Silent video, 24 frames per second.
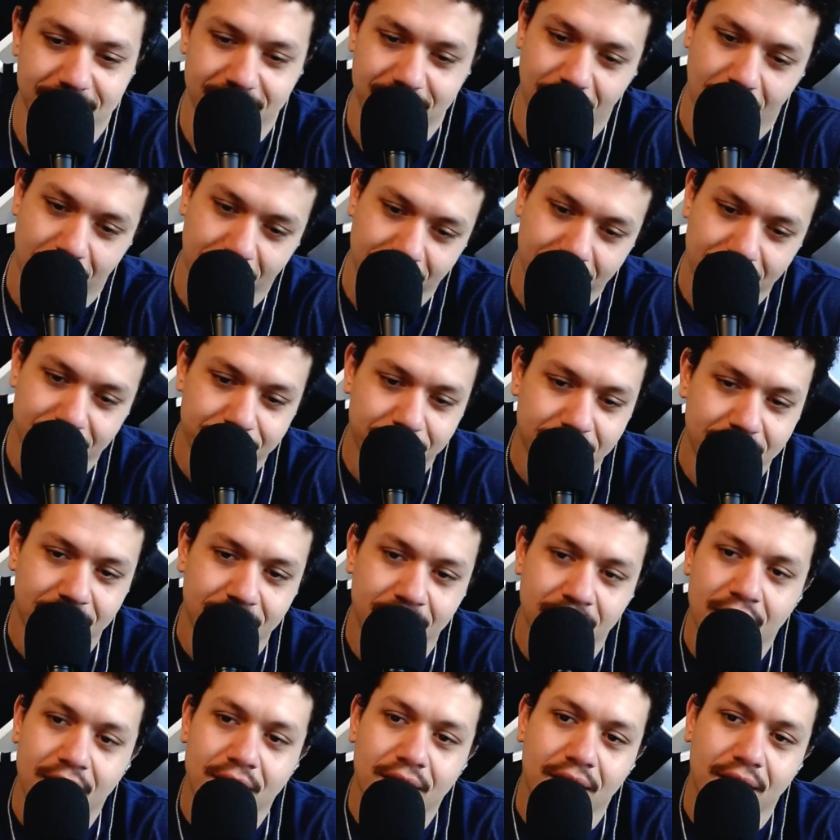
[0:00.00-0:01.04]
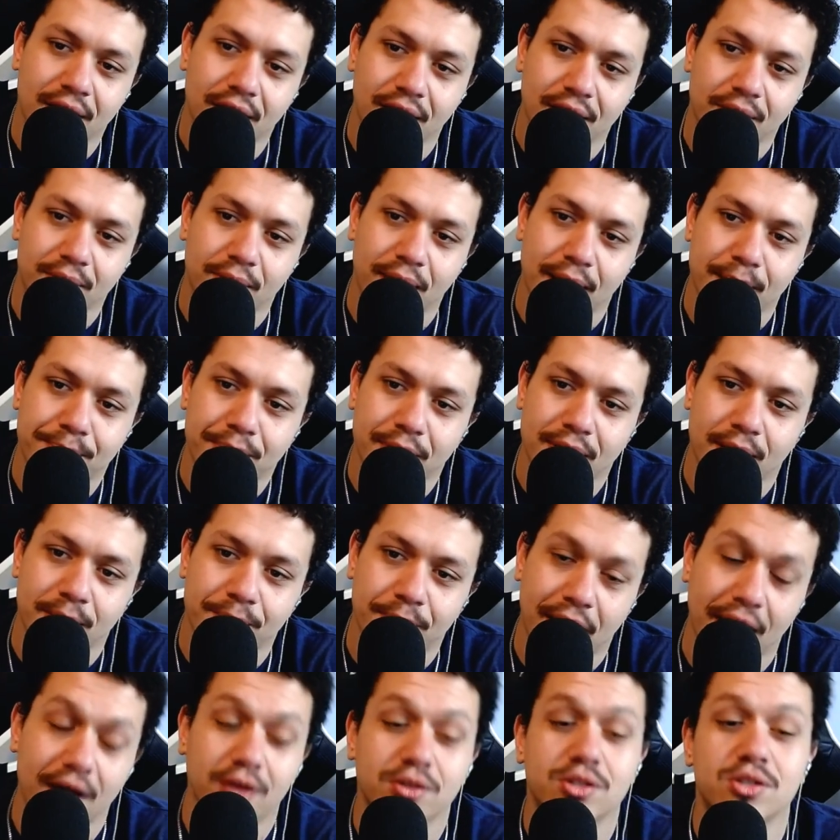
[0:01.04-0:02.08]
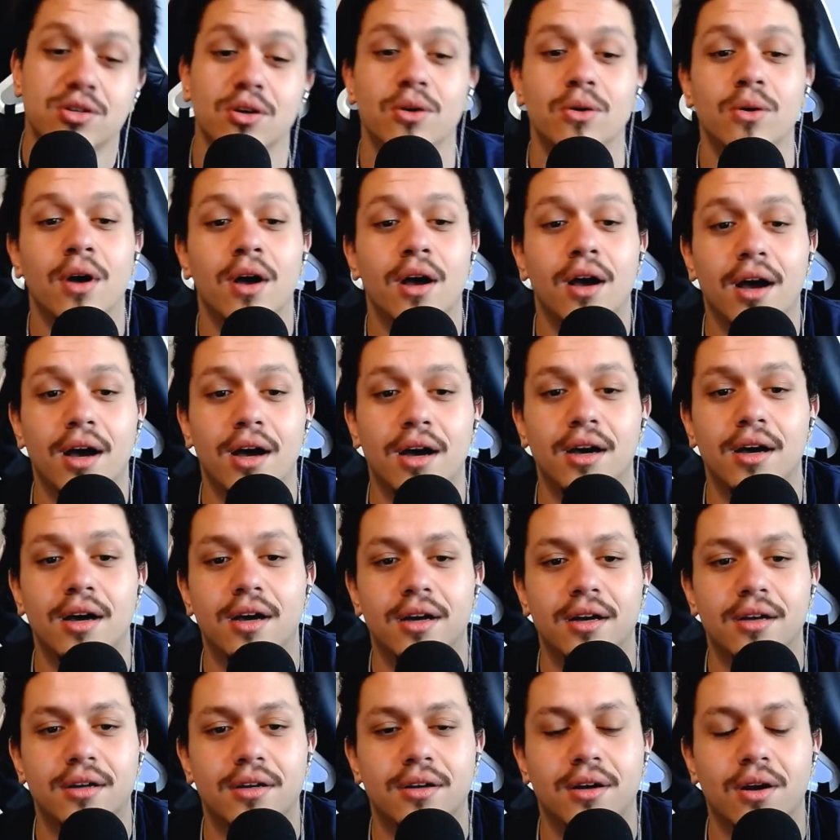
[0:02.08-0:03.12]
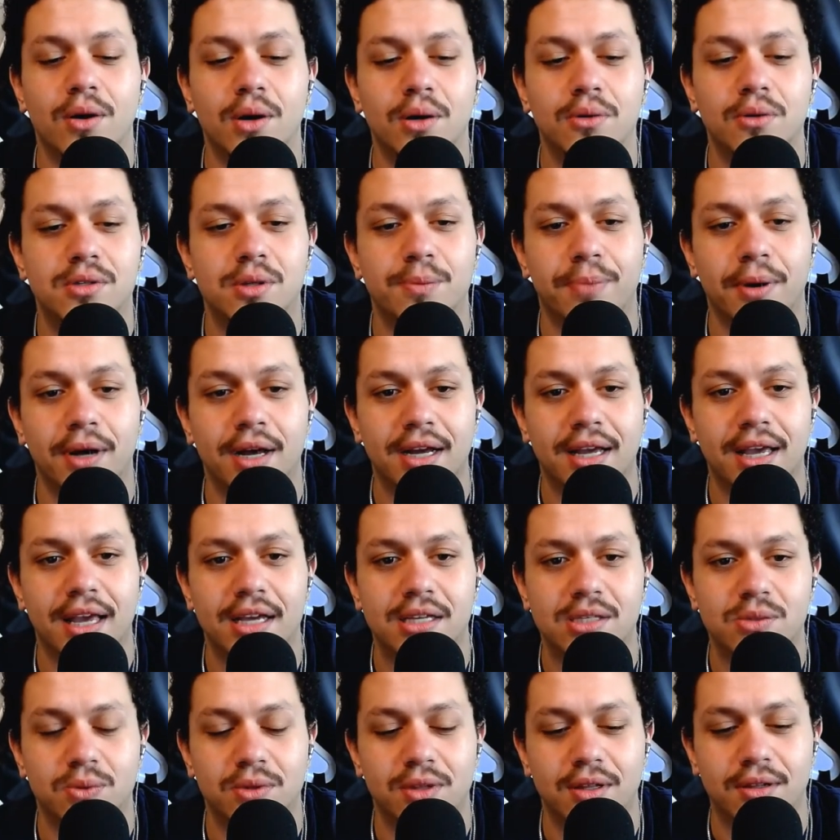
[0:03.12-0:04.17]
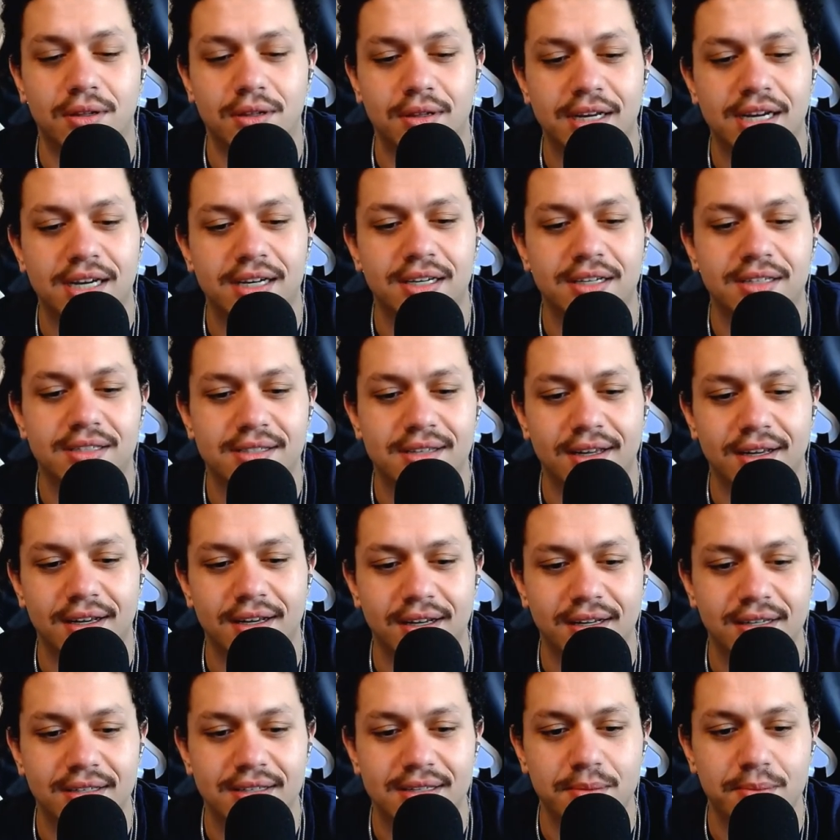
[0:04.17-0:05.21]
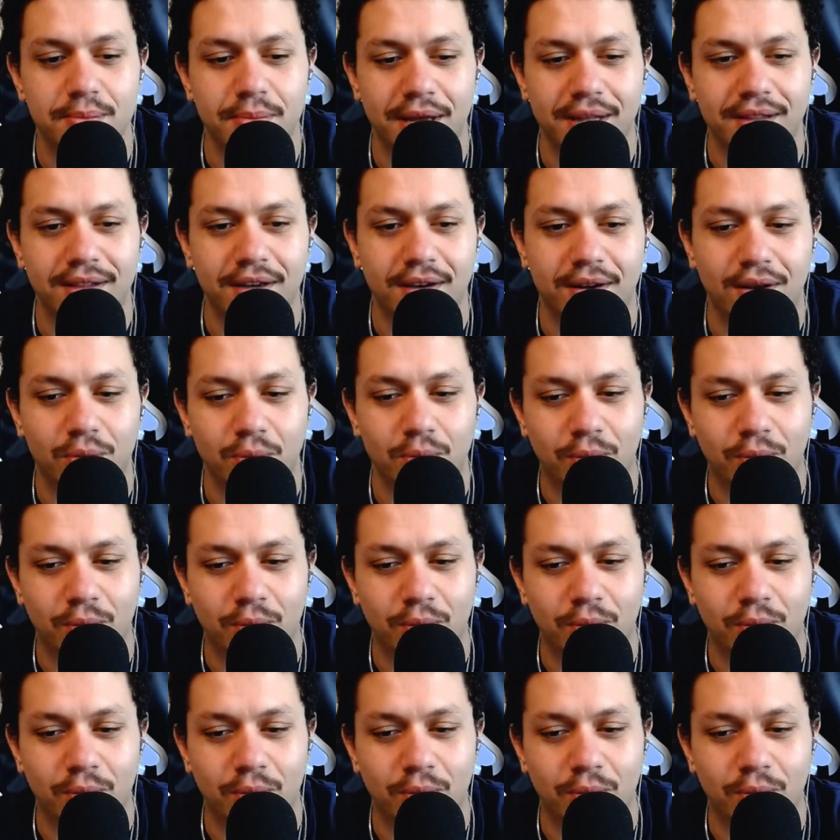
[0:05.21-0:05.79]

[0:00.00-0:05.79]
uh, all going to be uh, ramping up. I also co-host a podcast with the hilarious Kasim Bentley